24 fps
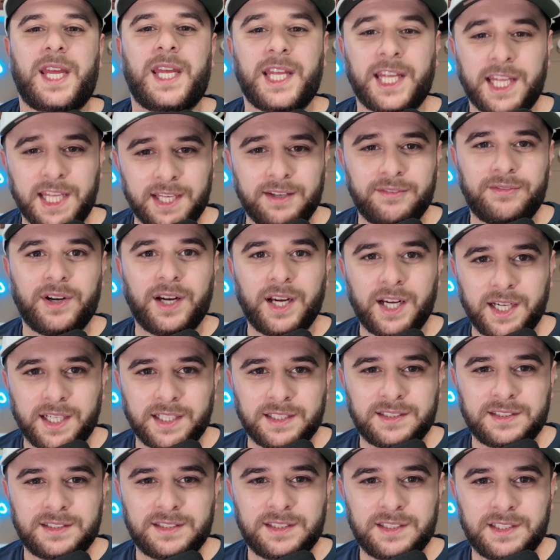Give
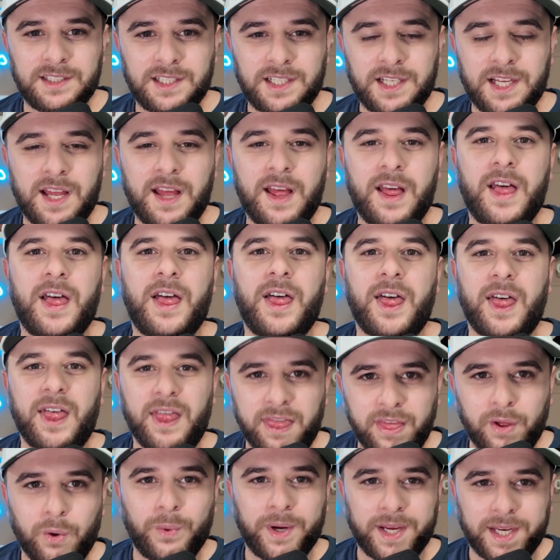us
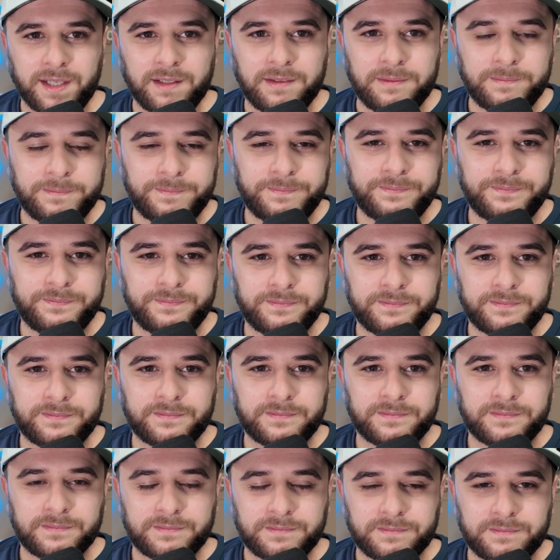the win.
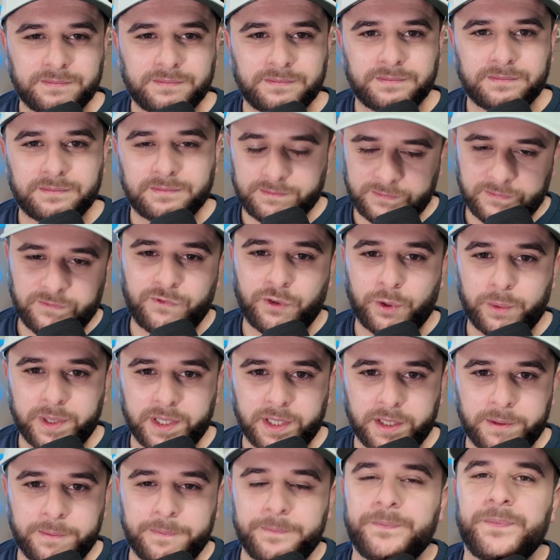For
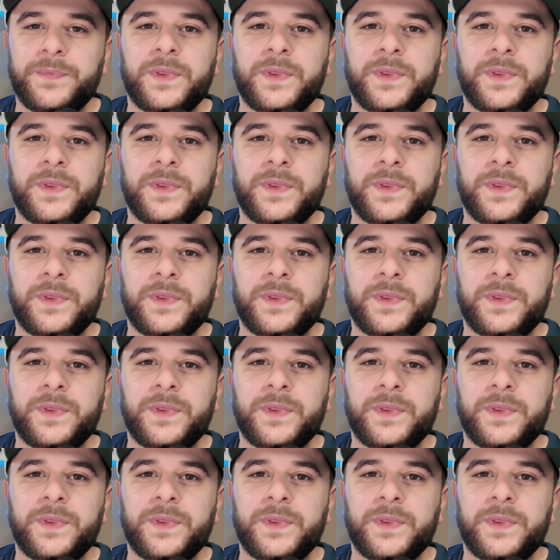real.